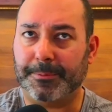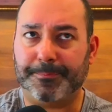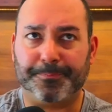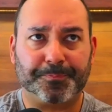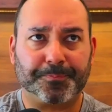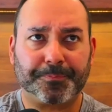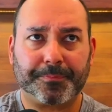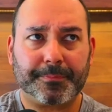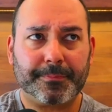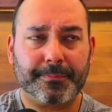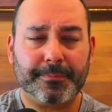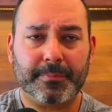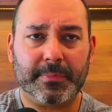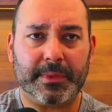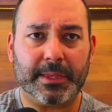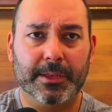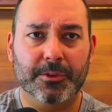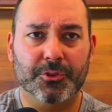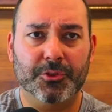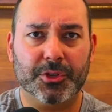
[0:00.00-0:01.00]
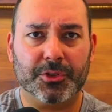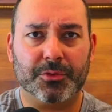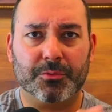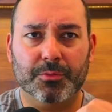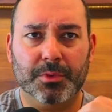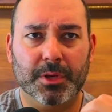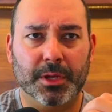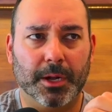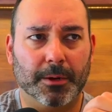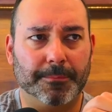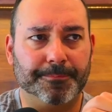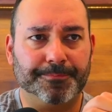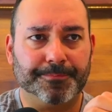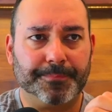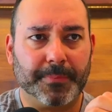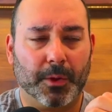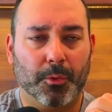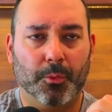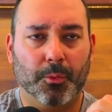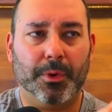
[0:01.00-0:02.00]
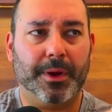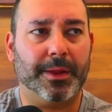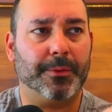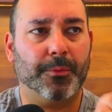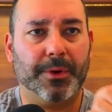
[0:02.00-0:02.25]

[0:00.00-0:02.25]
But just, what